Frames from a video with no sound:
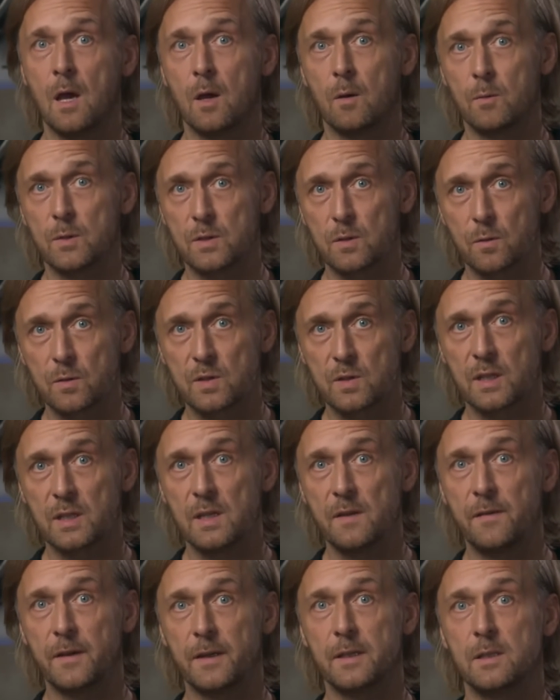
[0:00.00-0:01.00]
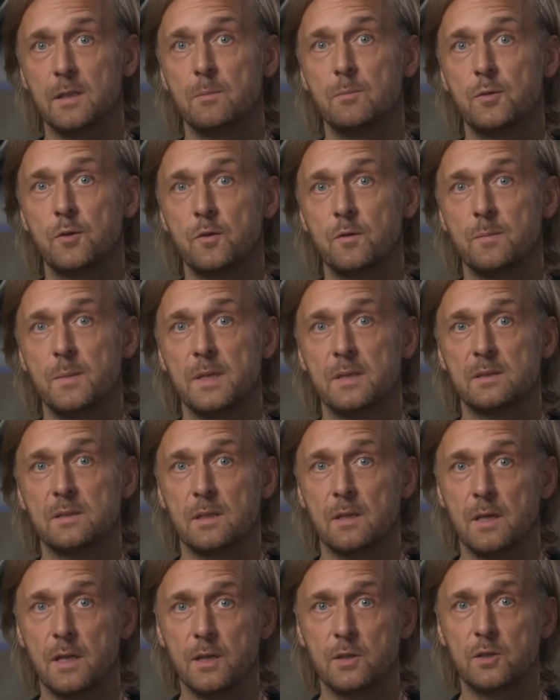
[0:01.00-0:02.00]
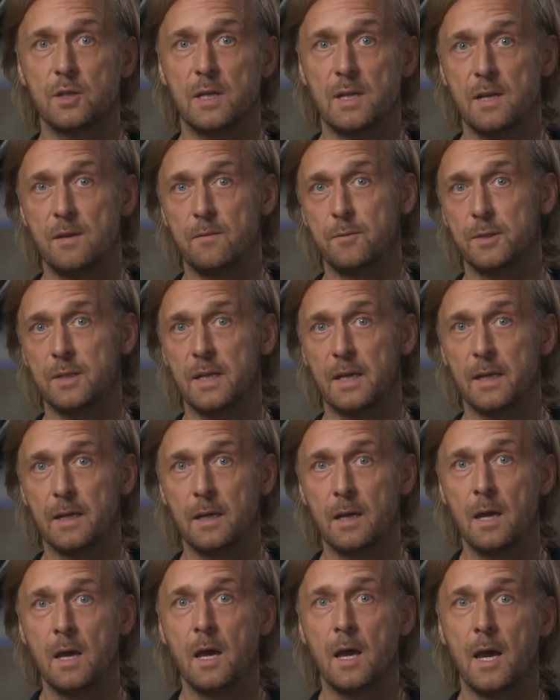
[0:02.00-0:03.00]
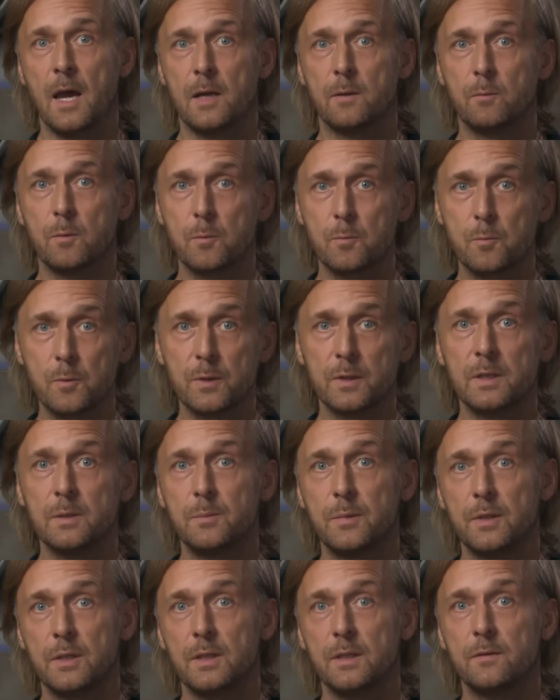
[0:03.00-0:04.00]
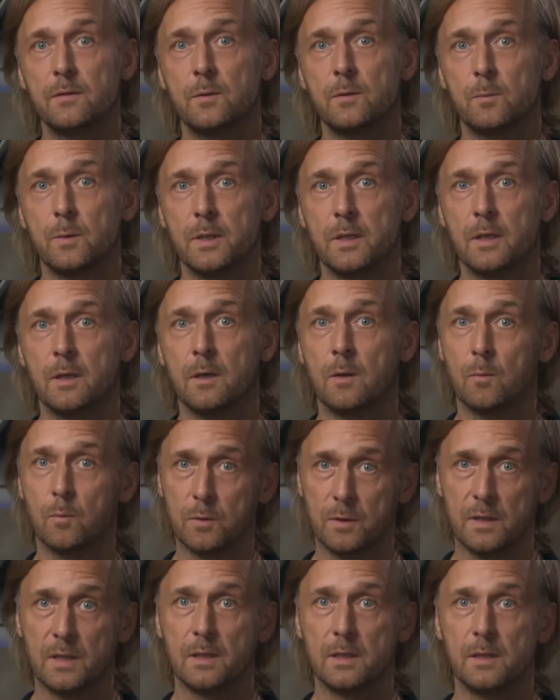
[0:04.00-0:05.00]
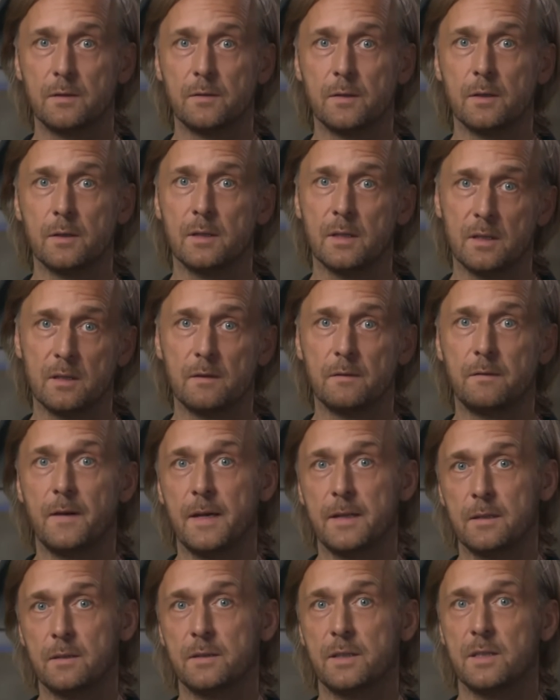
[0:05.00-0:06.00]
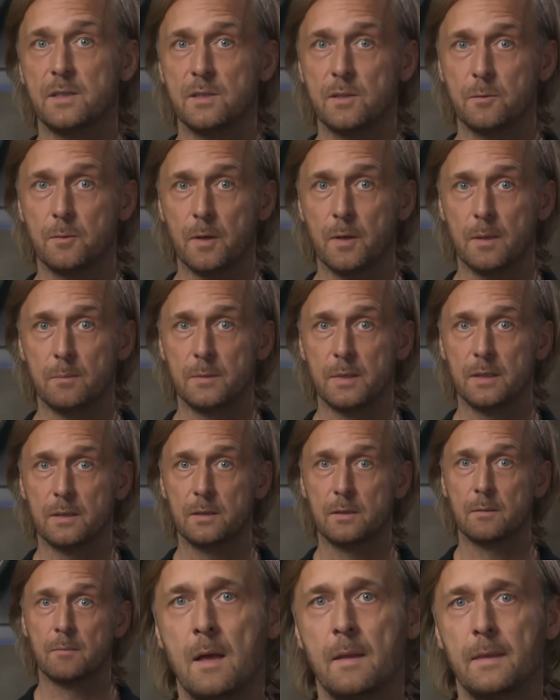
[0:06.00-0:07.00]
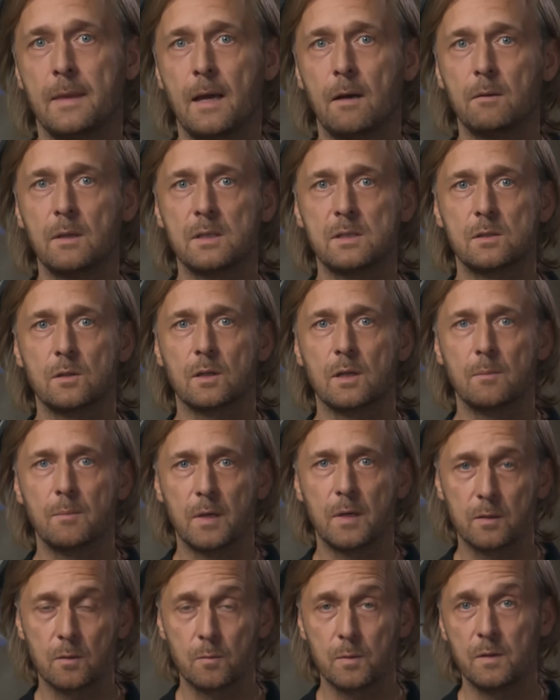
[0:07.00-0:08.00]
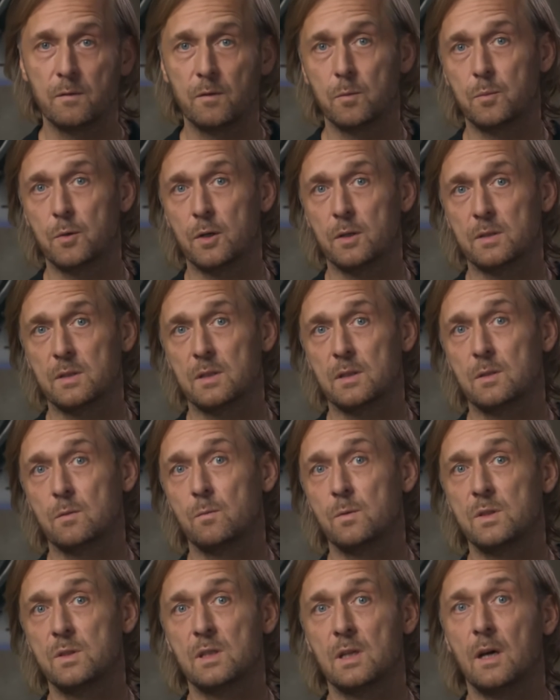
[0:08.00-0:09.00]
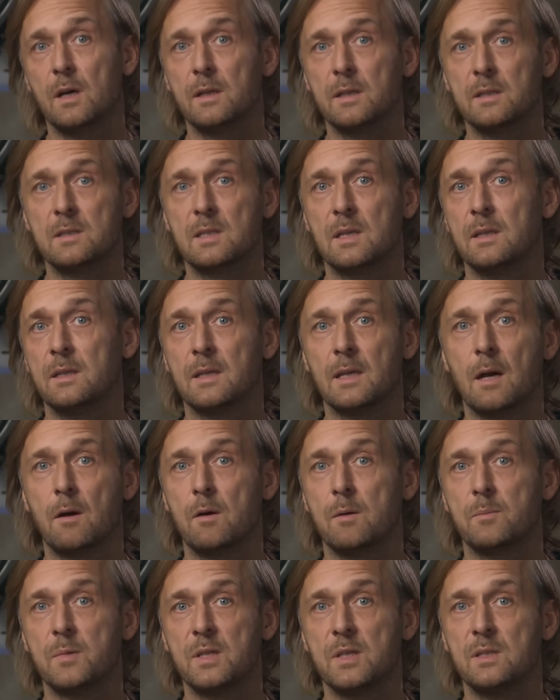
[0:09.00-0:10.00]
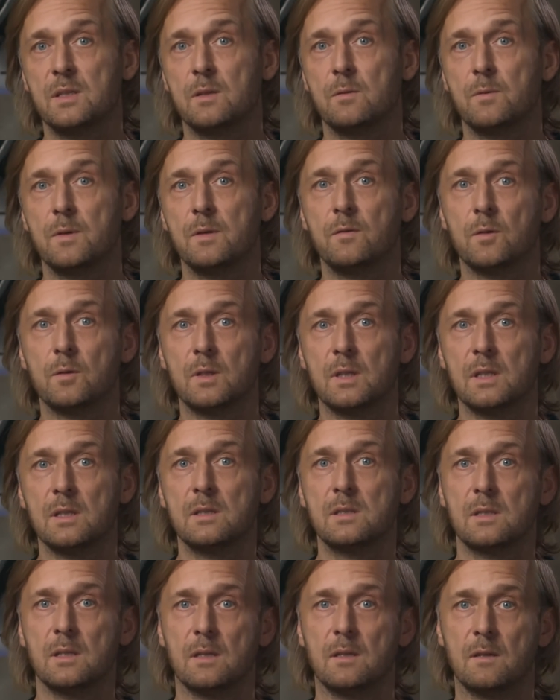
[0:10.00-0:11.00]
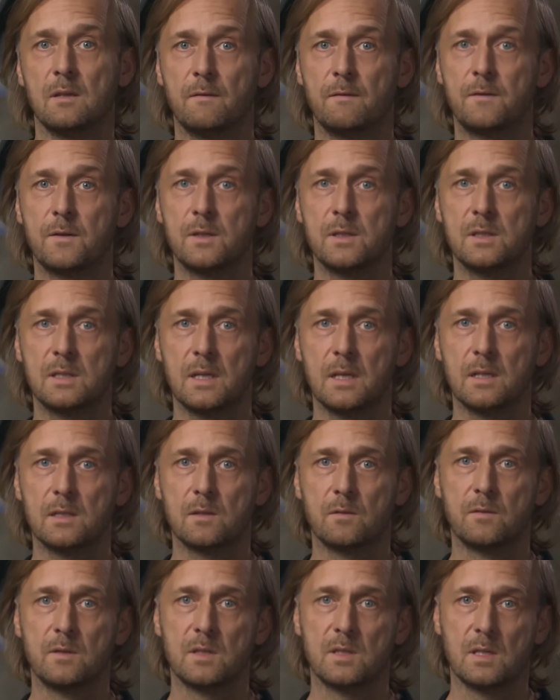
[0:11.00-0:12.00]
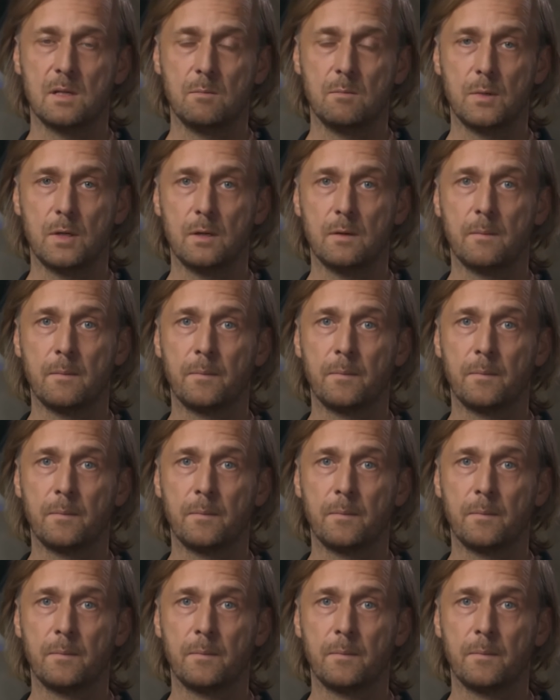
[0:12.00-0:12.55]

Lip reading: we saw significant improvements each and every day, and we really believed we would deliver in the final Day Zero update. Now let's talk about the review process. We started sending our PC review keys in the first days of December.